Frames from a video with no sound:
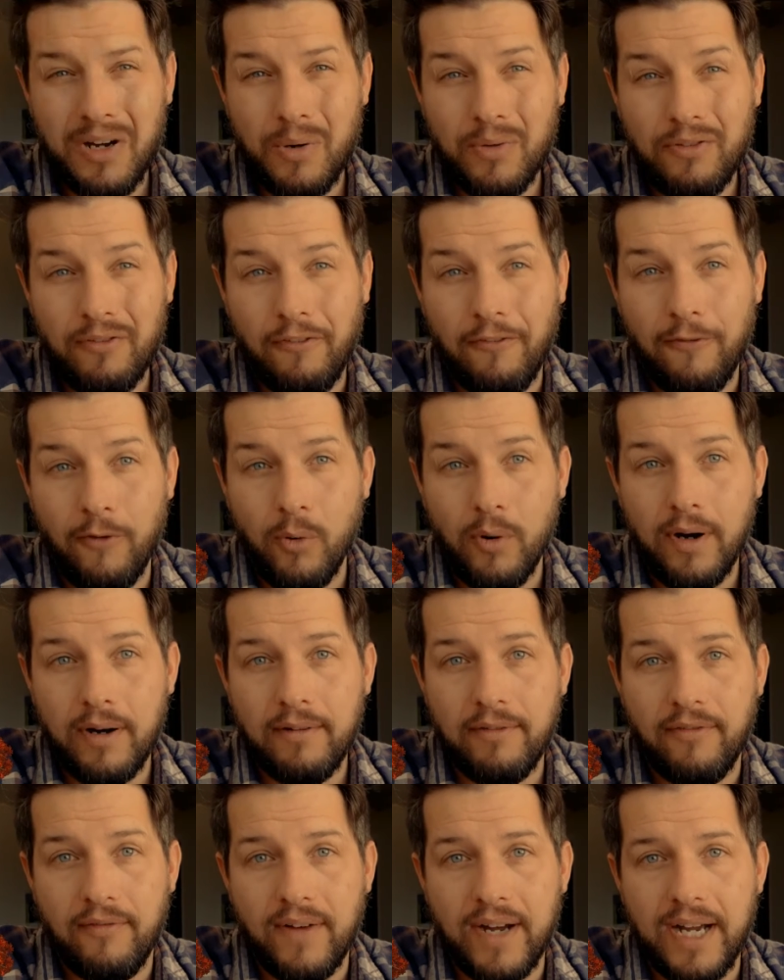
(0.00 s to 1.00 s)
with a 4 out
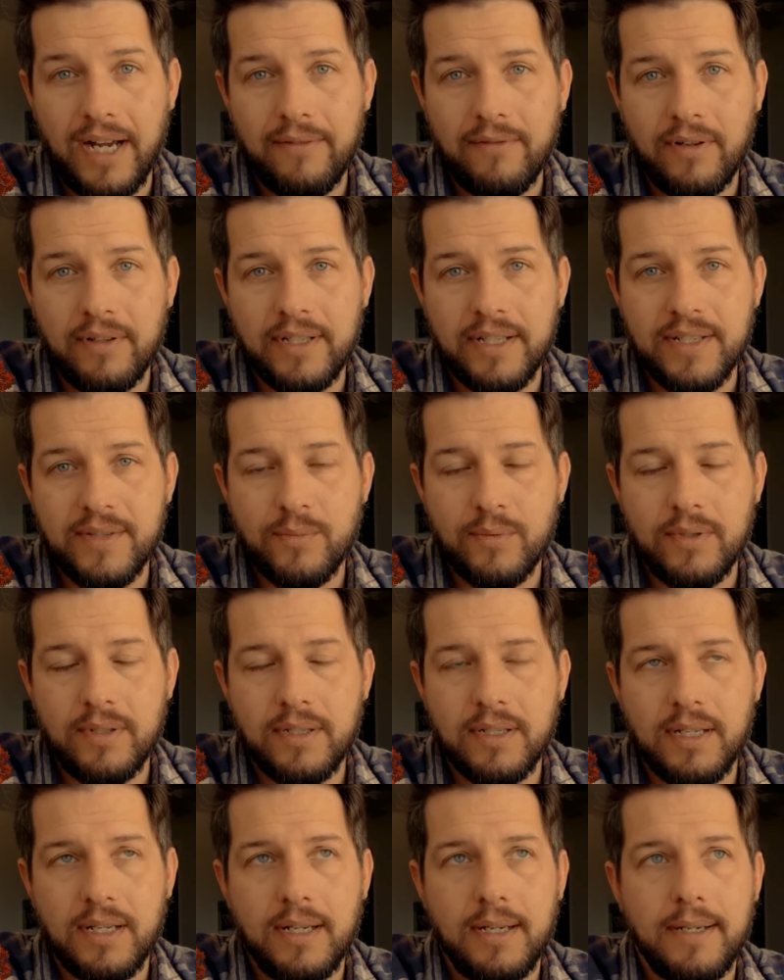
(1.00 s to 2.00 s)
of 5 on this one.
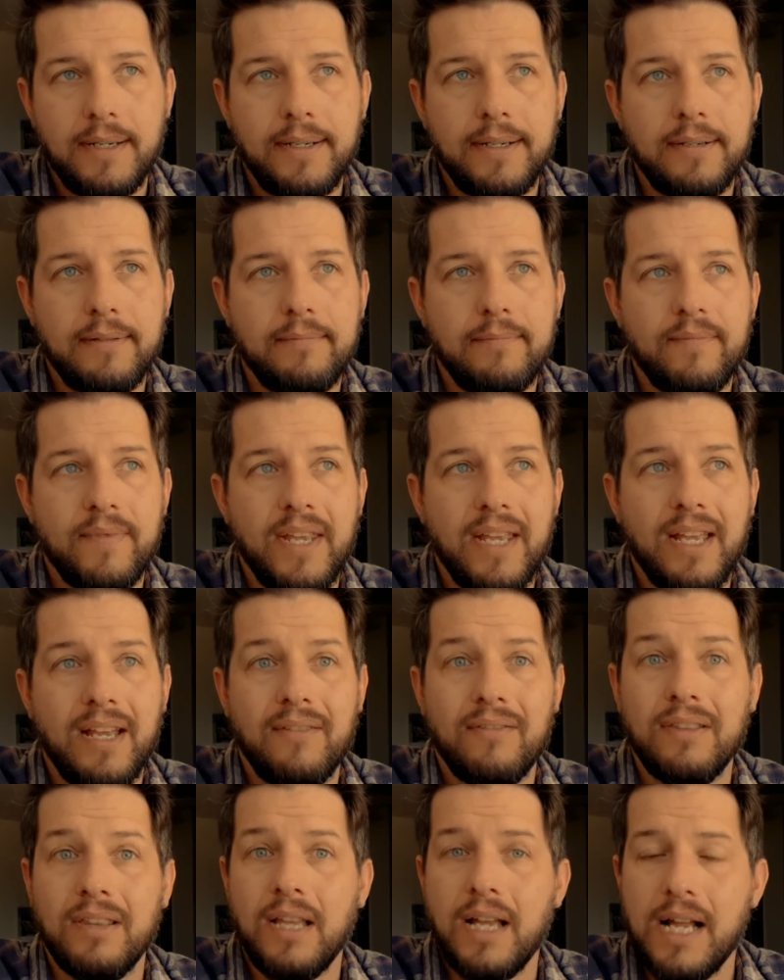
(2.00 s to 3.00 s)
They
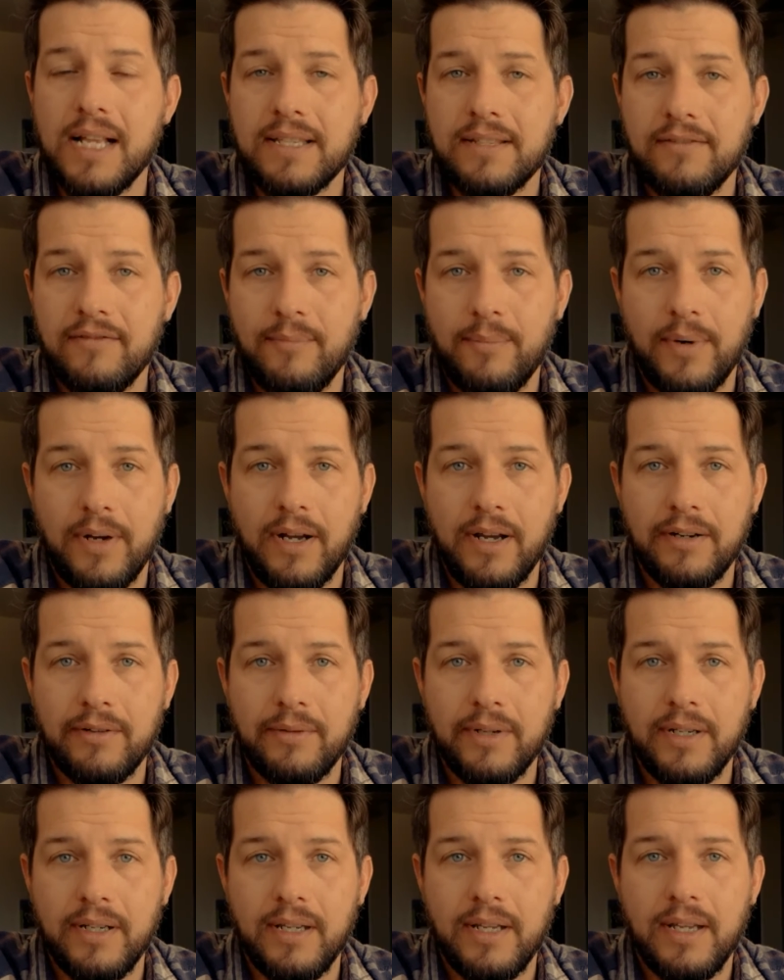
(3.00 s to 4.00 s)
have lots of
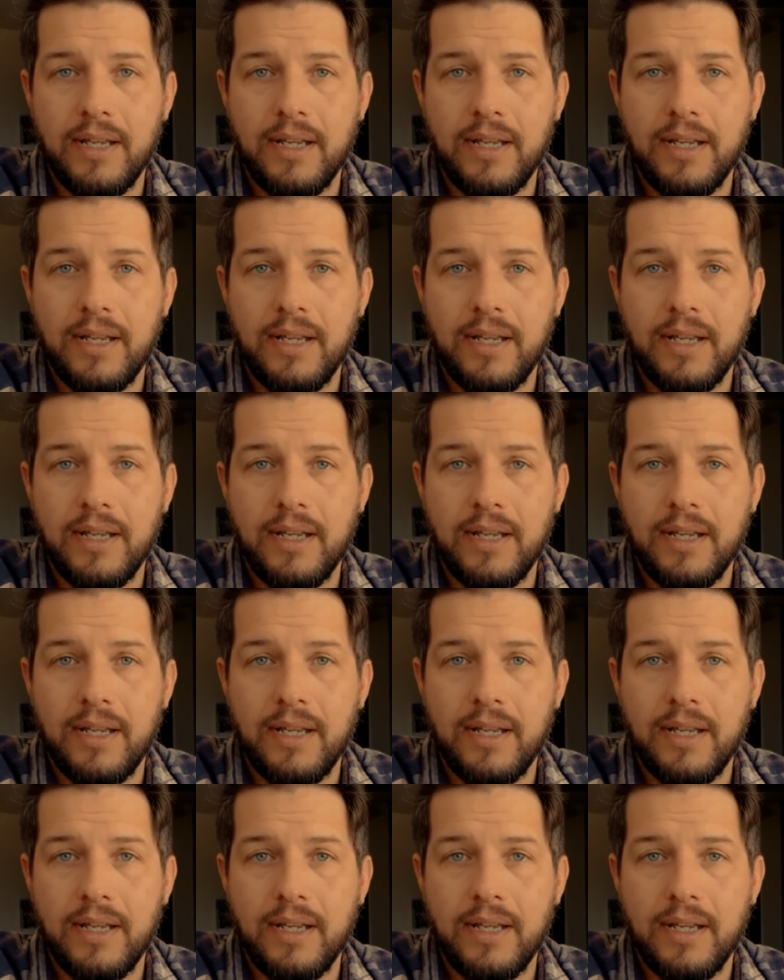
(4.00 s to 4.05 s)
pottery,